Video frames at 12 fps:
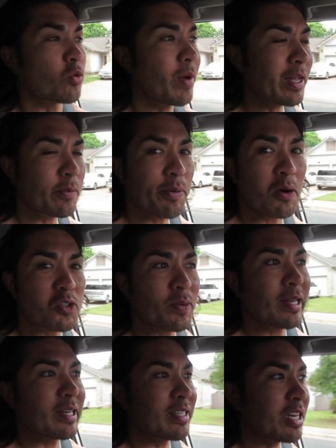so Mike the
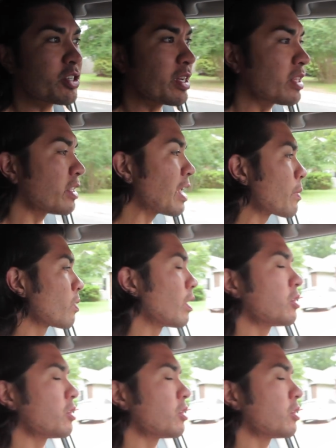postman is actually in the neighborhood.